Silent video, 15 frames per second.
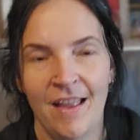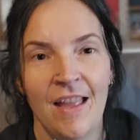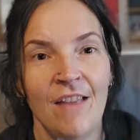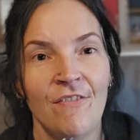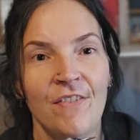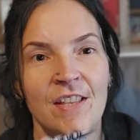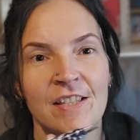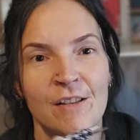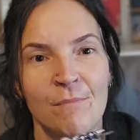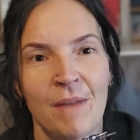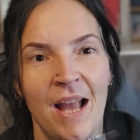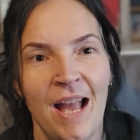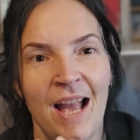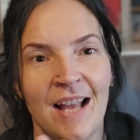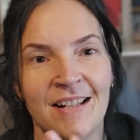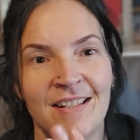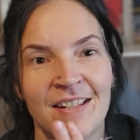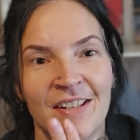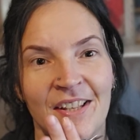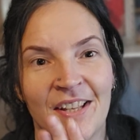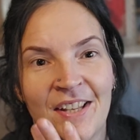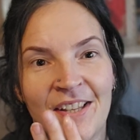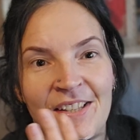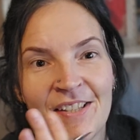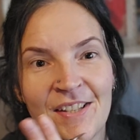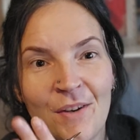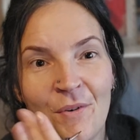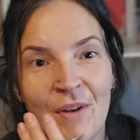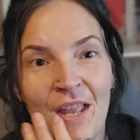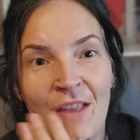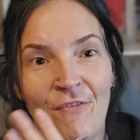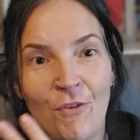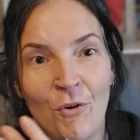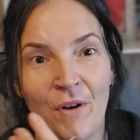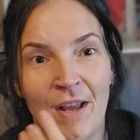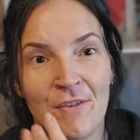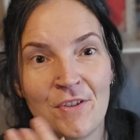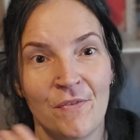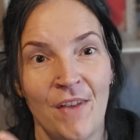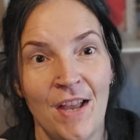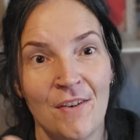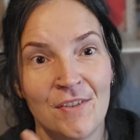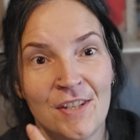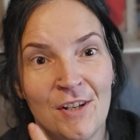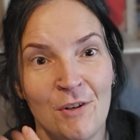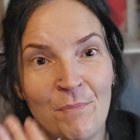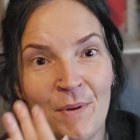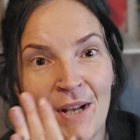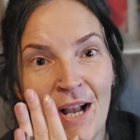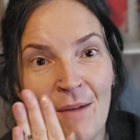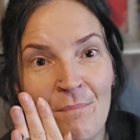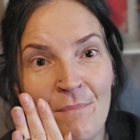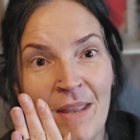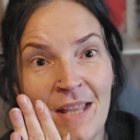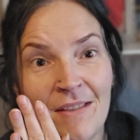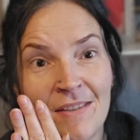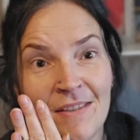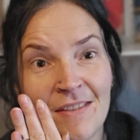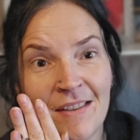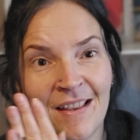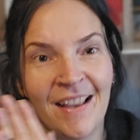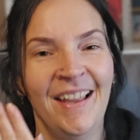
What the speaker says: it fits on my hand. So if all else fails, it'll become mitts.